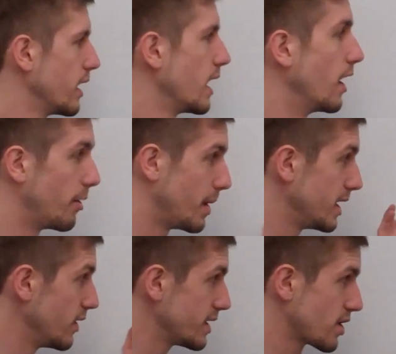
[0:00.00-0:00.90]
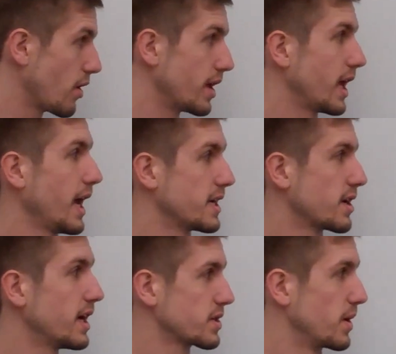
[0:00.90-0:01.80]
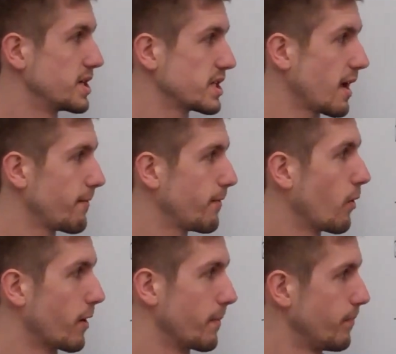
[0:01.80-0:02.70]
And all my units are already canceled out, so I just have 4.